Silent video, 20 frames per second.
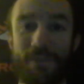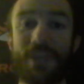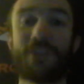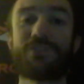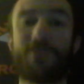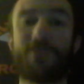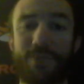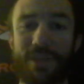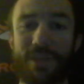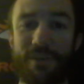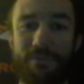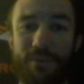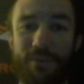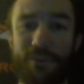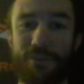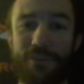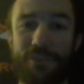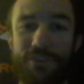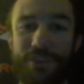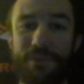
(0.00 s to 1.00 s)
So without
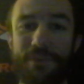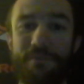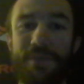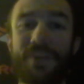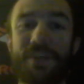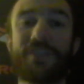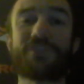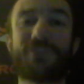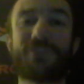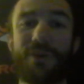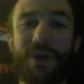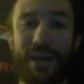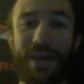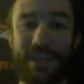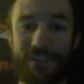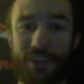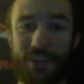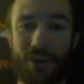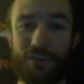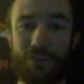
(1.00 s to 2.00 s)
further ado, let's go ahead
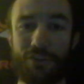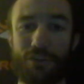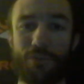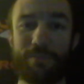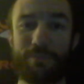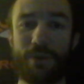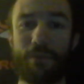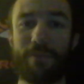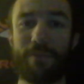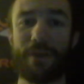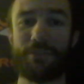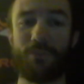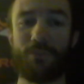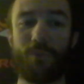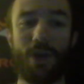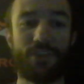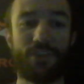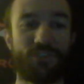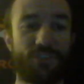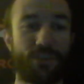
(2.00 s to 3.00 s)
and talk a little bit about the
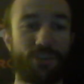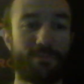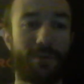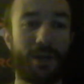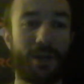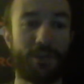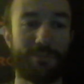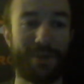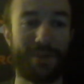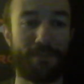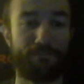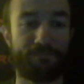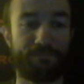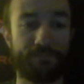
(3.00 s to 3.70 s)
Washington Monument.